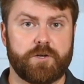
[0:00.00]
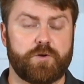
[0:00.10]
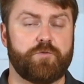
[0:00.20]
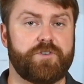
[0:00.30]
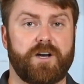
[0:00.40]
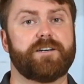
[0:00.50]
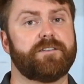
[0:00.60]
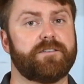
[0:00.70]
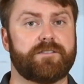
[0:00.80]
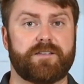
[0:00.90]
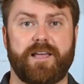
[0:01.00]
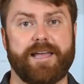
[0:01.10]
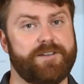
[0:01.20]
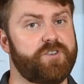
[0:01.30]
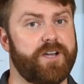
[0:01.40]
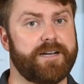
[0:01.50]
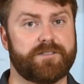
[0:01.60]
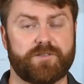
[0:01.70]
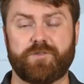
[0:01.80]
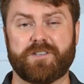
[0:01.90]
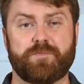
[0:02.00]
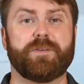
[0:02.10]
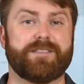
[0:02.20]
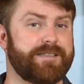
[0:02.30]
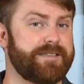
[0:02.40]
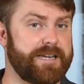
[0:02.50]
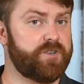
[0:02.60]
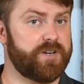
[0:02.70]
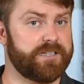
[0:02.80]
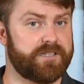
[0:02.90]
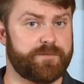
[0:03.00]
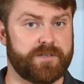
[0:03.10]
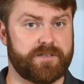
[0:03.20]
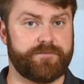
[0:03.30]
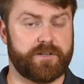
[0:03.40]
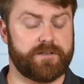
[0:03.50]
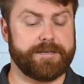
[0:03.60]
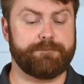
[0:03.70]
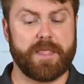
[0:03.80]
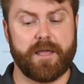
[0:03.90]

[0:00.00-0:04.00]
who does headshots, who does business headshots specifically.